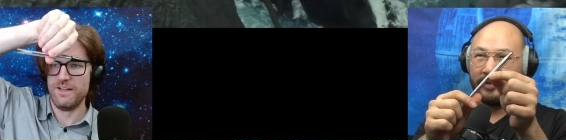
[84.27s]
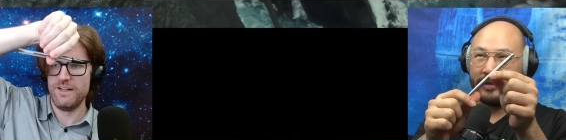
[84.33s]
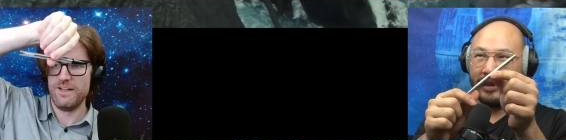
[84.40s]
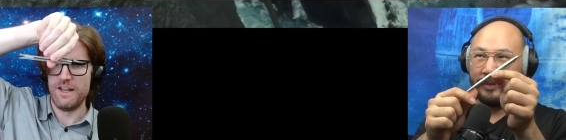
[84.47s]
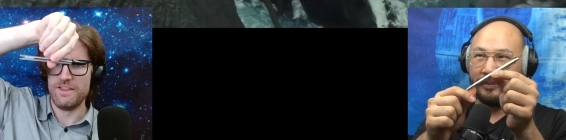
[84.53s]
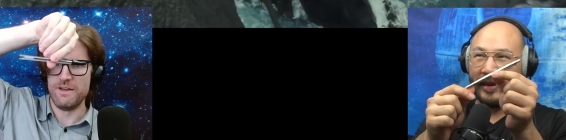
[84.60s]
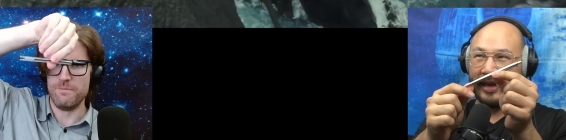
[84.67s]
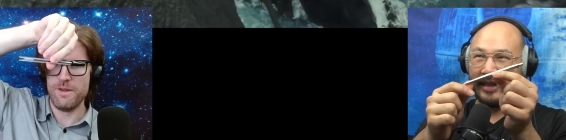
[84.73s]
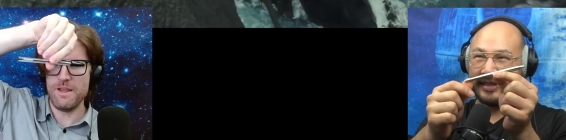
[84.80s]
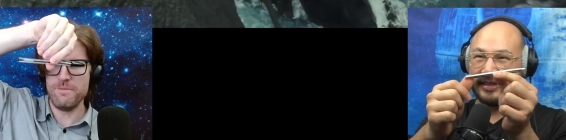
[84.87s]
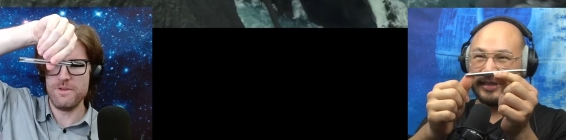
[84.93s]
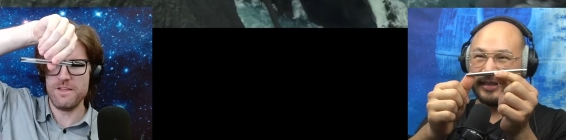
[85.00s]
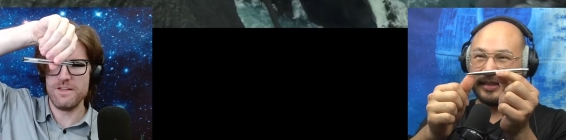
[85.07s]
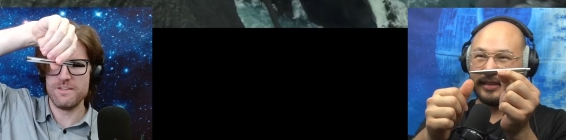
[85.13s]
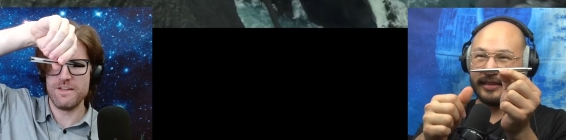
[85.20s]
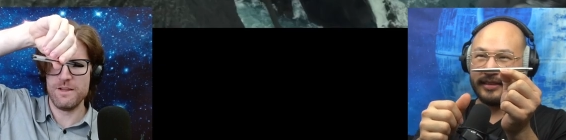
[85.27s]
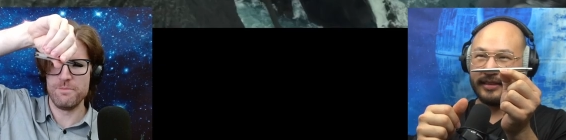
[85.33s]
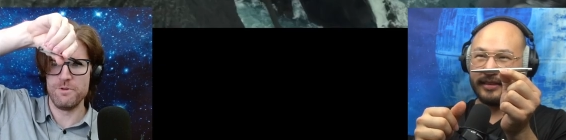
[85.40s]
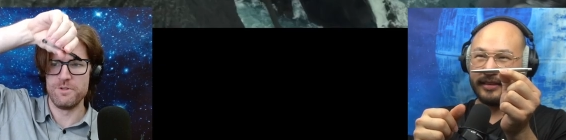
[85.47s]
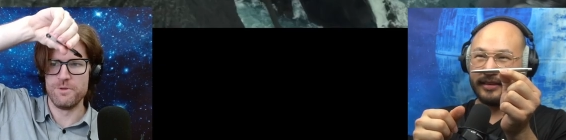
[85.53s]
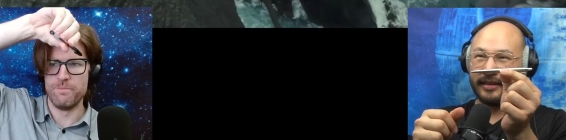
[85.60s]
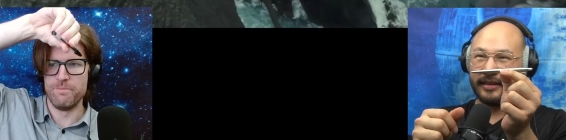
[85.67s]
Speaker 1: and, then maybe it. he's
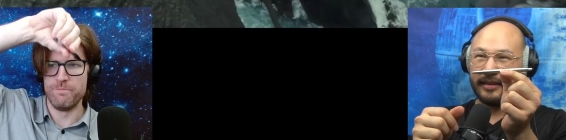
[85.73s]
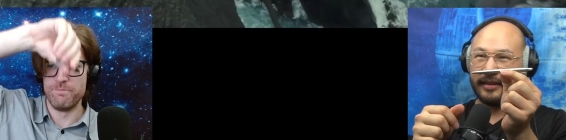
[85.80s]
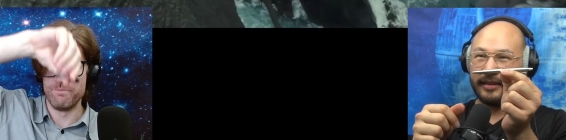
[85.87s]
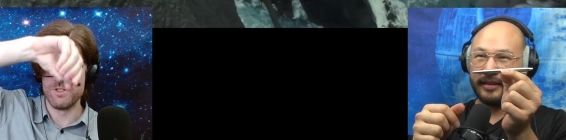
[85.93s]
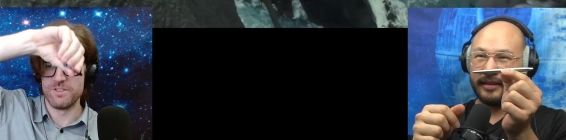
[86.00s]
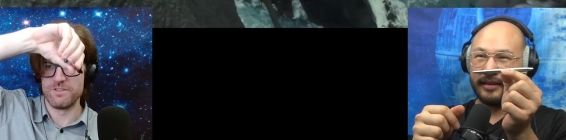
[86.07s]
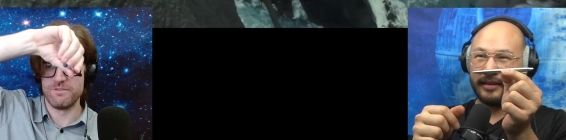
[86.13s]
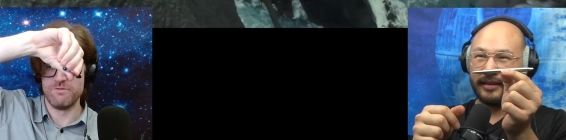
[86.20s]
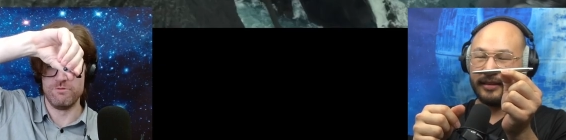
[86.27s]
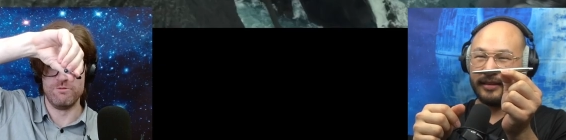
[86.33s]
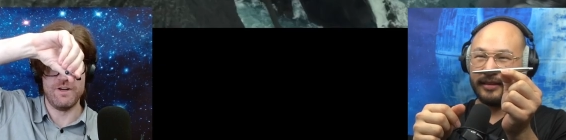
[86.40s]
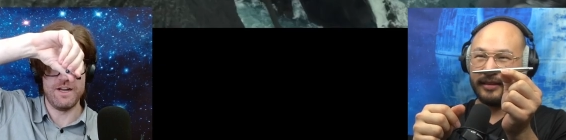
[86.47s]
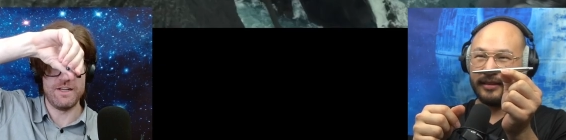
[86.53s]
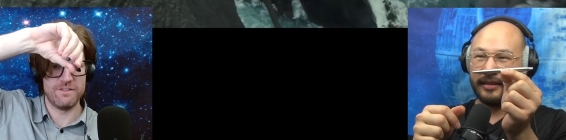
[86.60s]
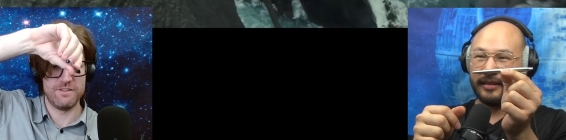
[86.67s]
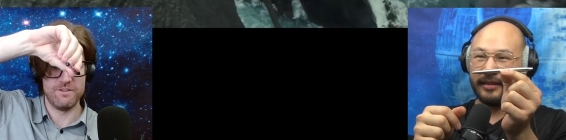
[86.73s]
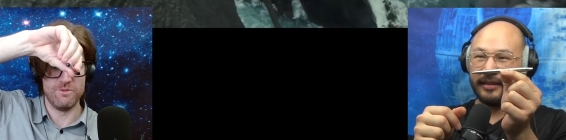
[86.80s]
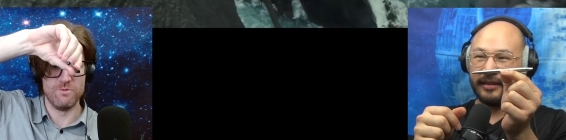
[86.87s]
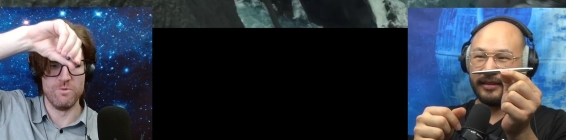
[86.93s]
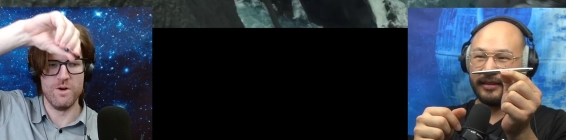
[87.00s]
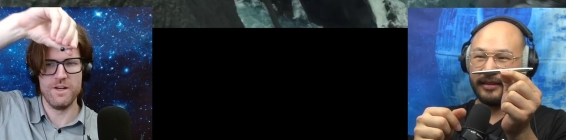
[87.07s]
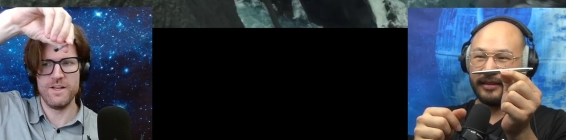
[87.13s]
able to just rest
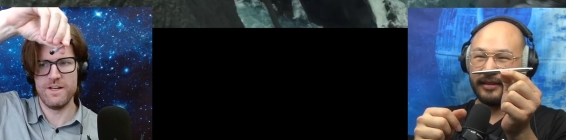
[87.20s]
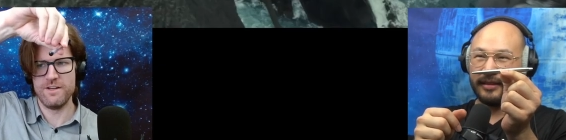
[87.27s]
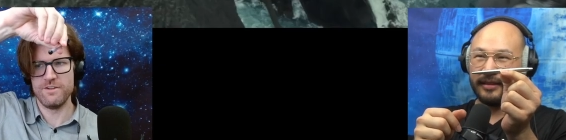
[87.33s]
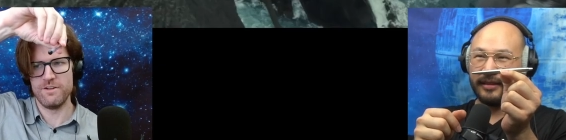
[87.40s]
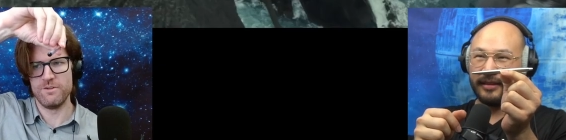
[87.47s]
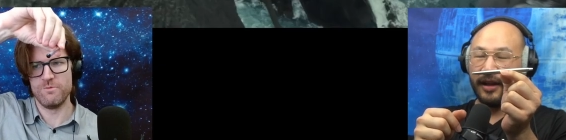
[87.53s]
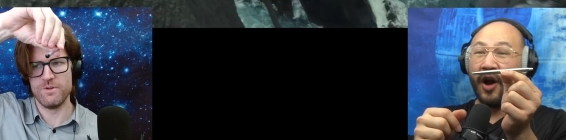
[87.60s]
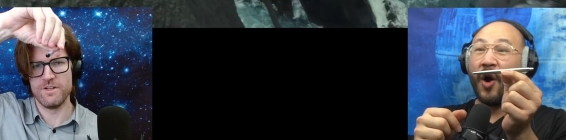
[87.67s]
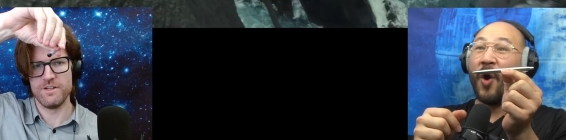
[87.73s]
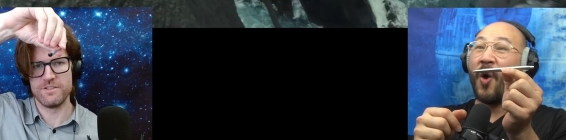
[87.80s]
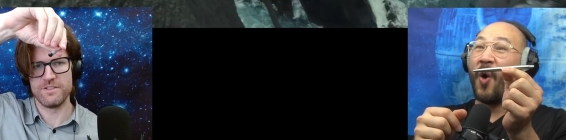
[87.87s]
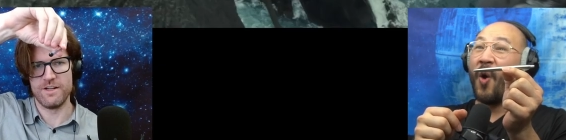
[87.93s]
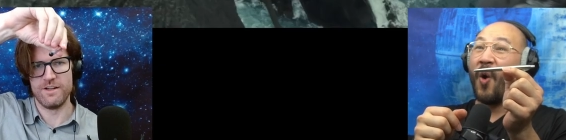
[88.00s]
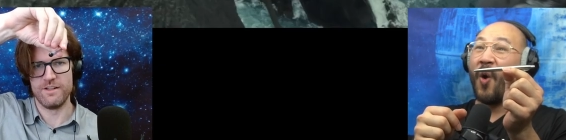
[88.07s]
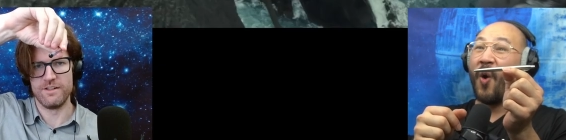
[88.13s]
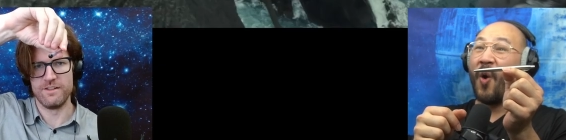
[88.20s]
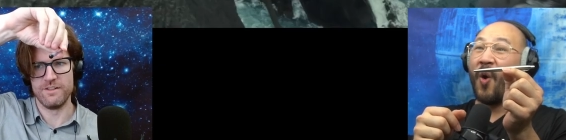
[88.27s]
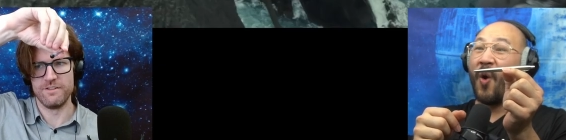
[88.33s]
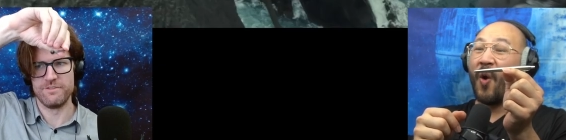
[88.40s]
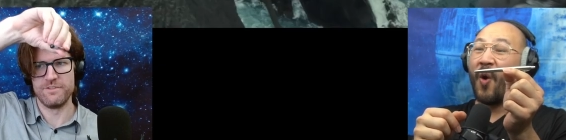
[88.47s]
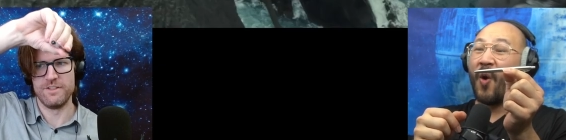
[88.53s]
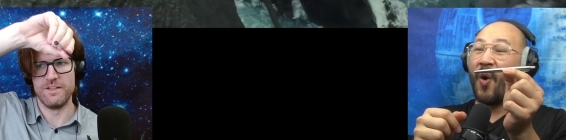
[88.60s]
one end on one side of the
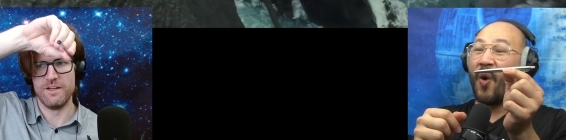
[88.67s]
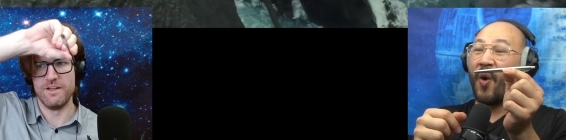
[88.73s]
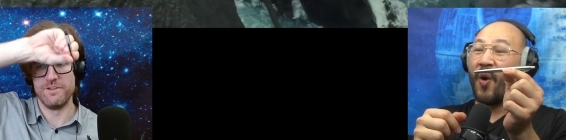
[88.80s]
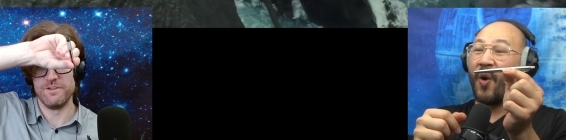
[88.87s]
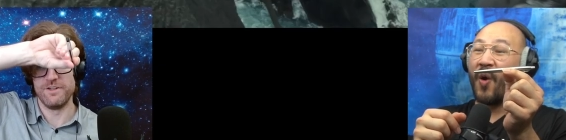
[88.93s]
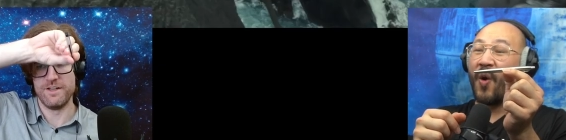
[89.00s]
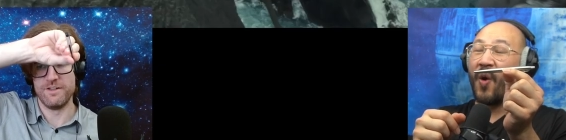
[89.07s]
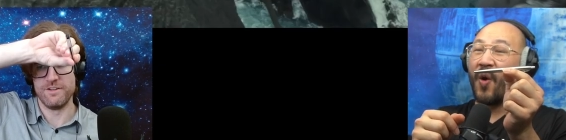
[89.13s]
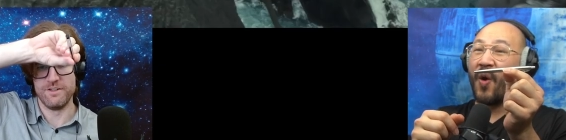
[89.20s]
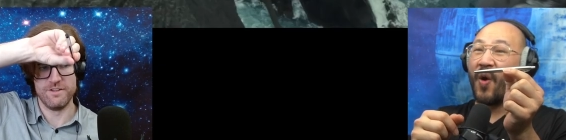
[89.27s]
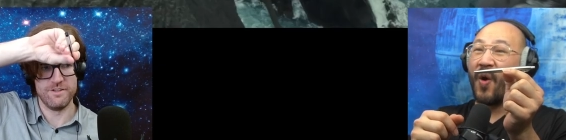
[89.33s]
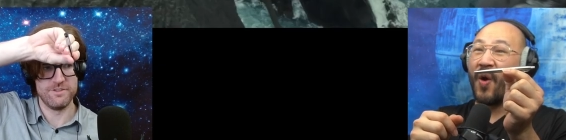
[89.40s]
cliff, the other end on another